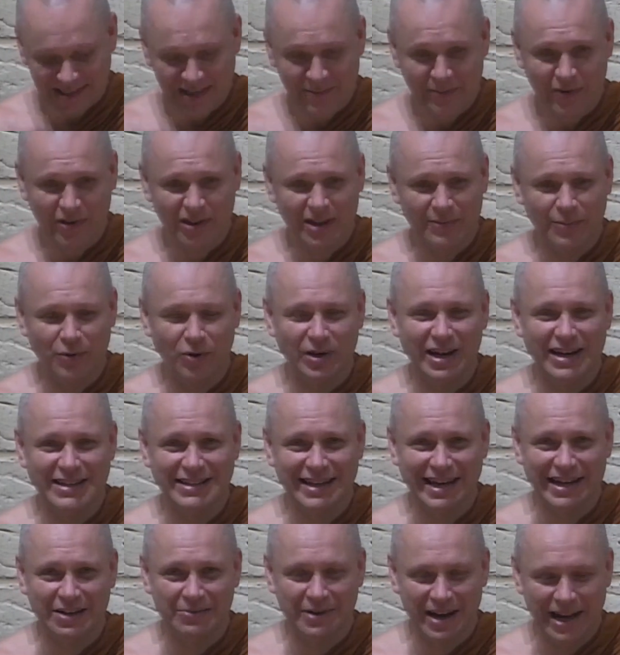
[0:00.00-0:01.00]
what the Buddha
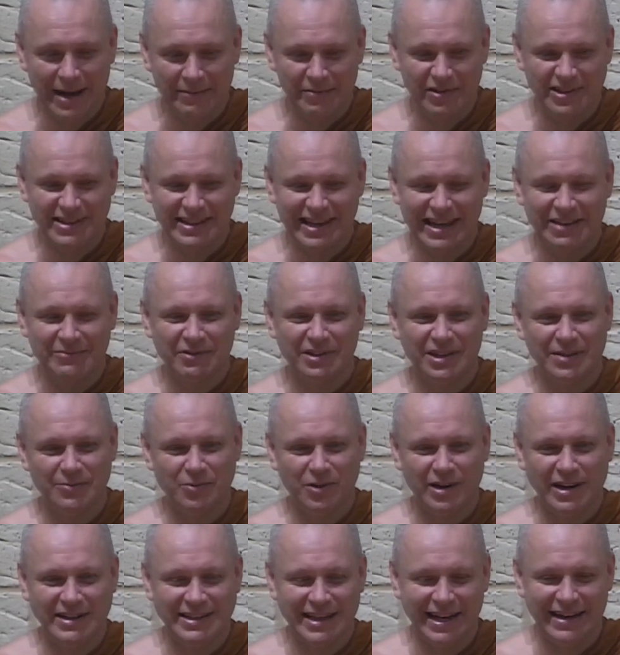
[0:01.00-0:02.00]
said, right? I'm just saying what the
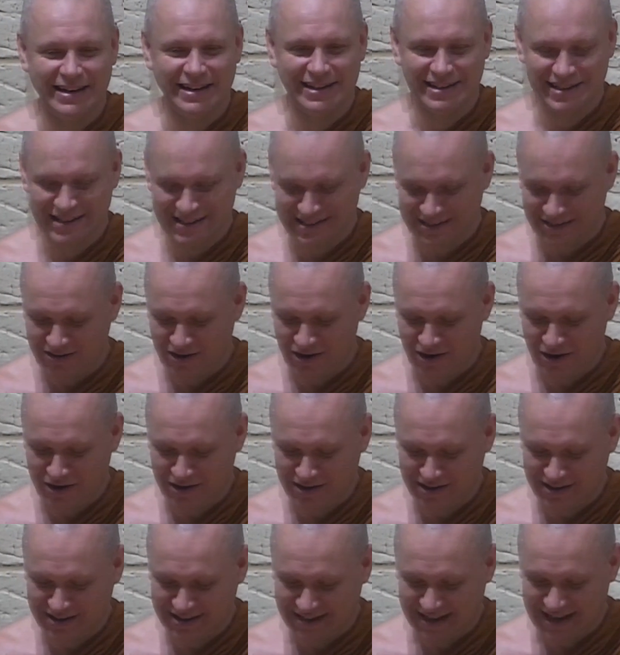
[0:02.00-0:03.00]
Buddha said. This is
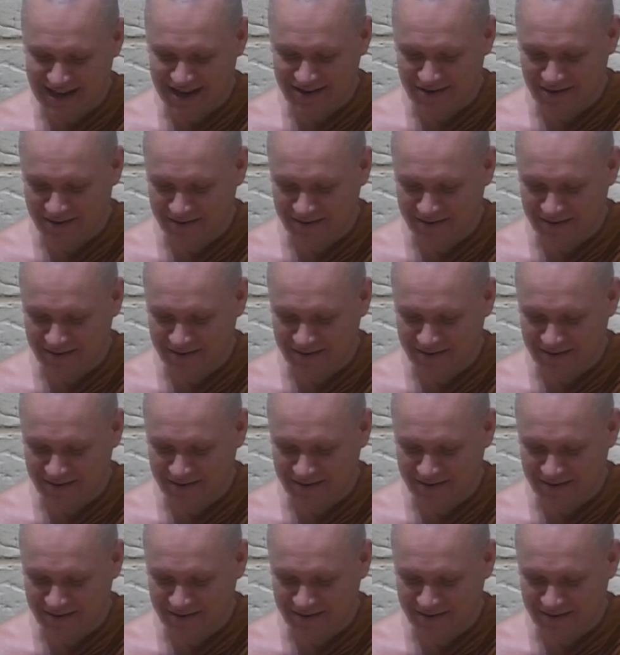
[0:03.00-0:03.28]
just kind